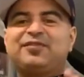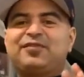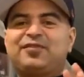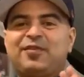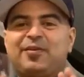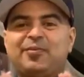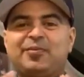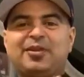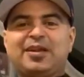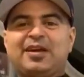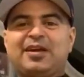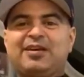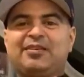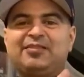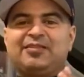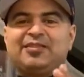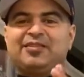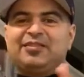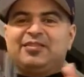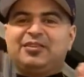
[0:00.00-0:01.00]
from now
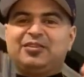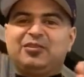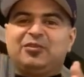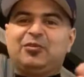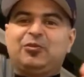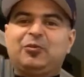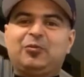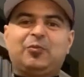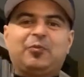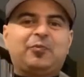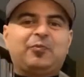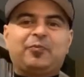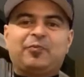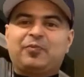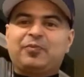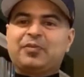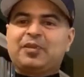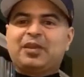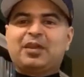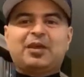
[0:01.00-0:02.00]
you know
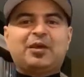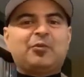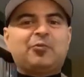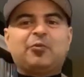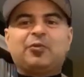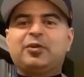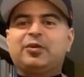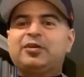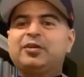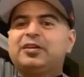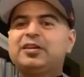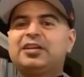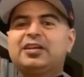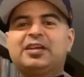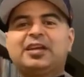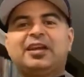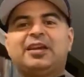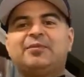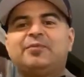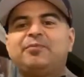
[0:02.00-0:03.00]
we're gonna
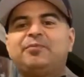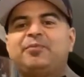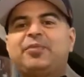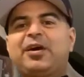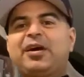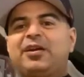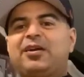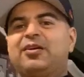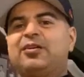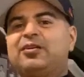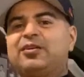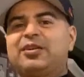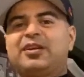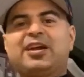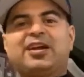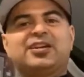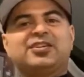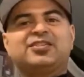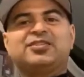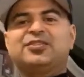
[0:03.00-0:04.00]
get better
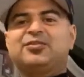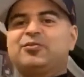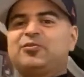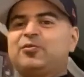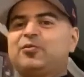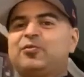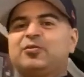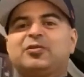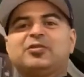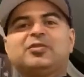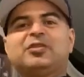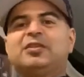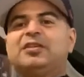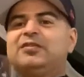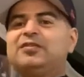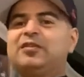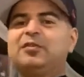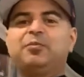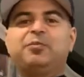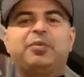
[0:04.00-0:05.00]
next year
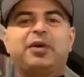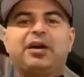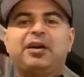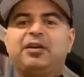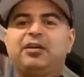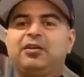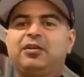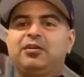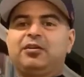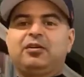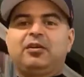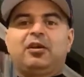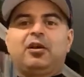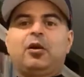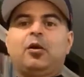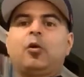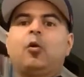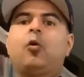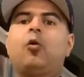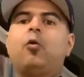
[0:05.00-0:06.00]
even better
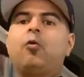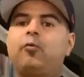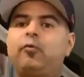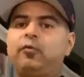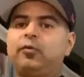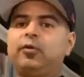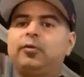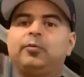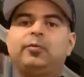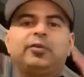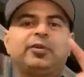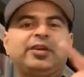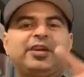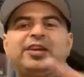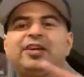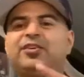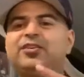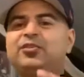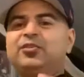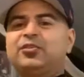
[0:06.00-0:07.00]
hopefully we'll
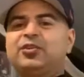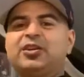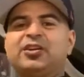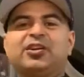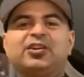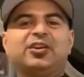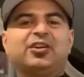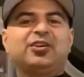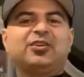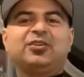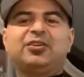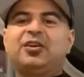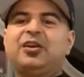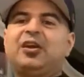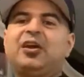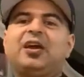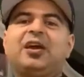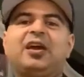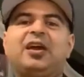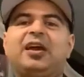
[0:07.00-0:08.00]
get a new kicker
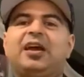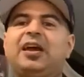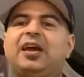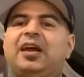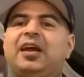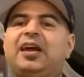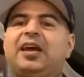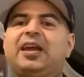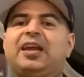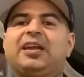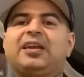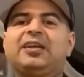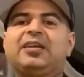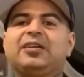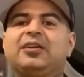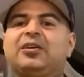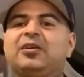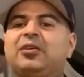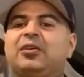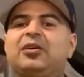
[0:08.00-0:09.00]

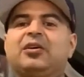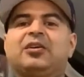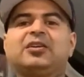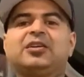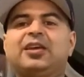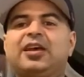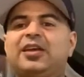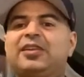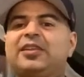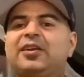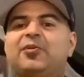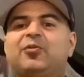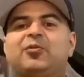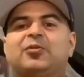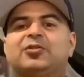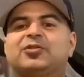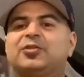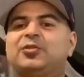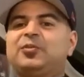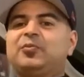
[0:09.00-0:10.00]
and yeah that
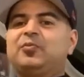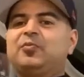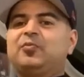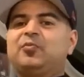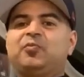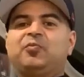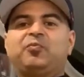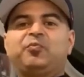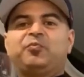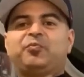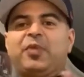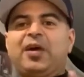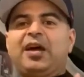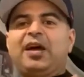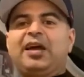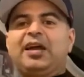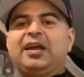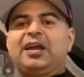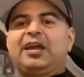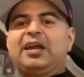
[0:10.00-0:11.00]
was a
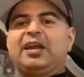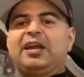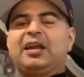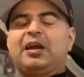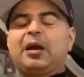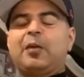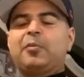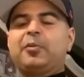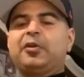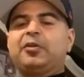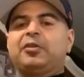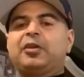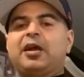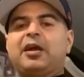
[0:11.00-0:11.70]
bad i mean